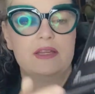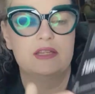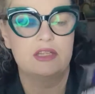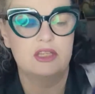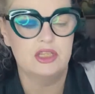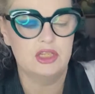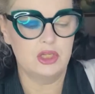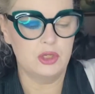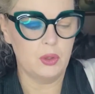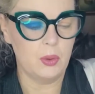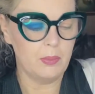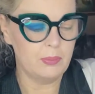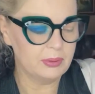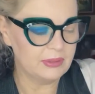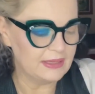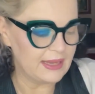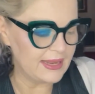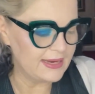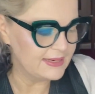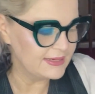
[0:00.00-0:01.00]
to
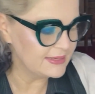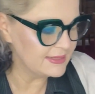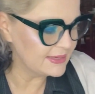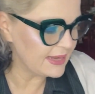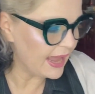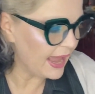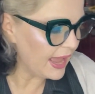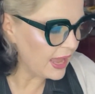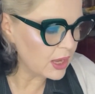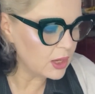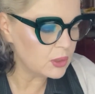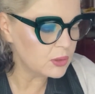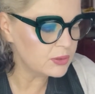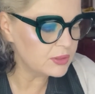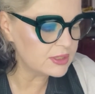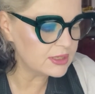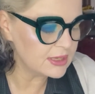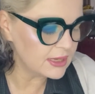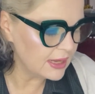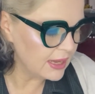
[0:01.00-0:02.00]
blend out.
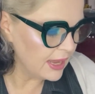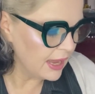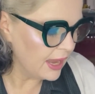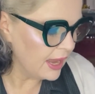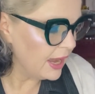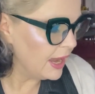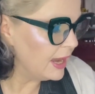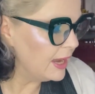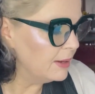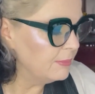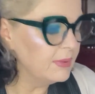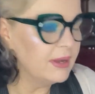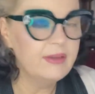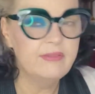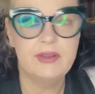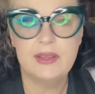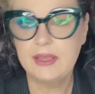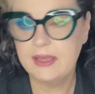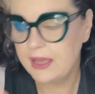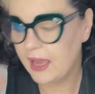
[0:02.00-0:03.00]
I've
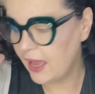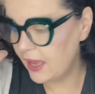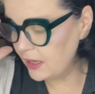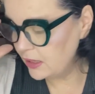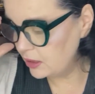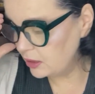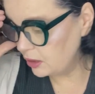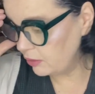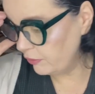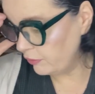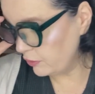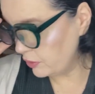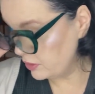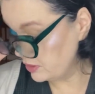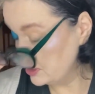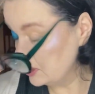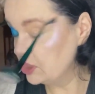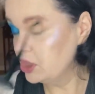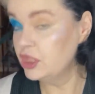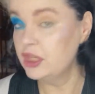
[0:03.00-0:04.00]
again, for the
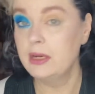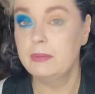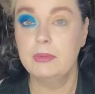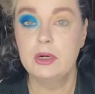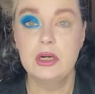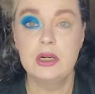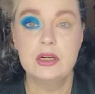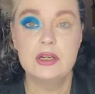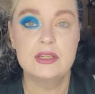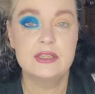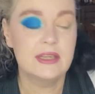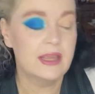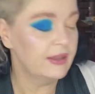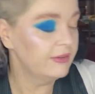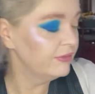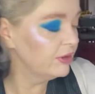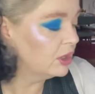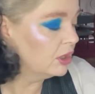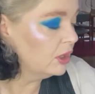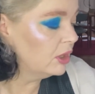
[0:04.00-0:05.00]
shimmers, have
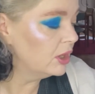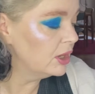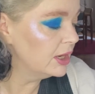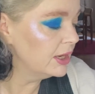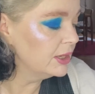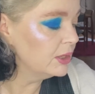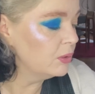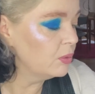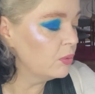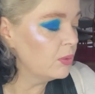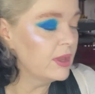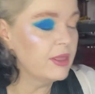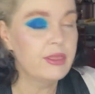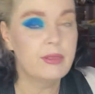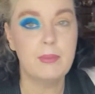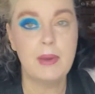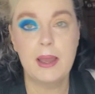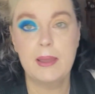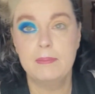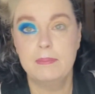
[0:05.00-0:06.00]
gone with my
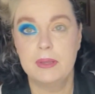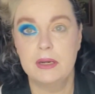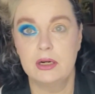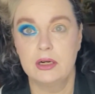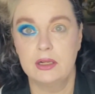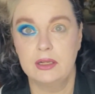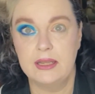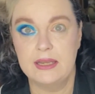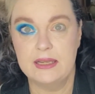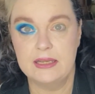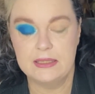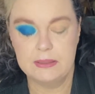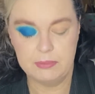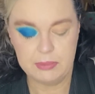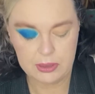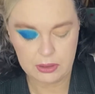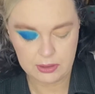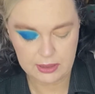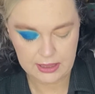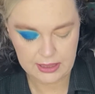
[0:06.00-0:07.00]
Bitter Lace
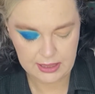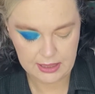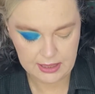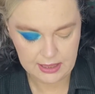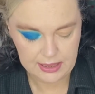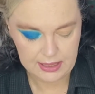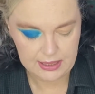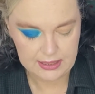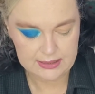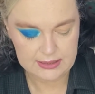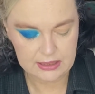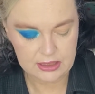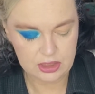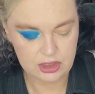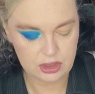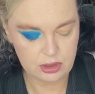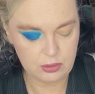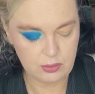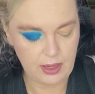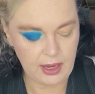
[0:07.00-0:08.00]
Beauty. They do
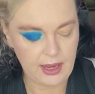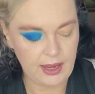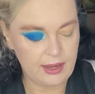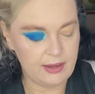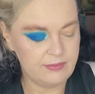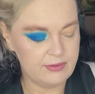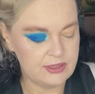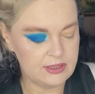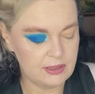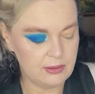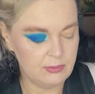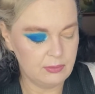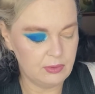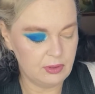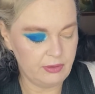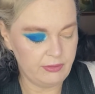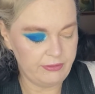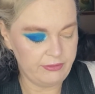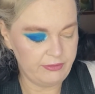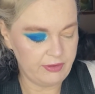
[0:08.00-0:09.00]
have some
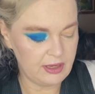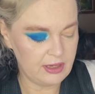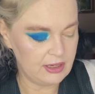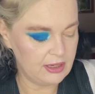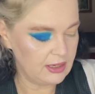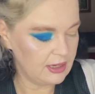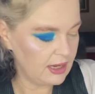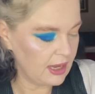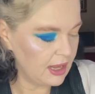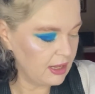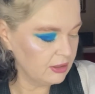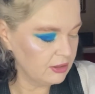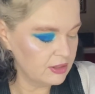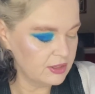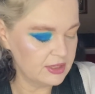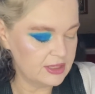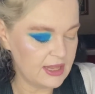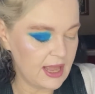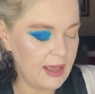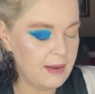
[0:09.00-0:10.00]
fun colors
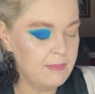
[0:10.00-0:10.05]
that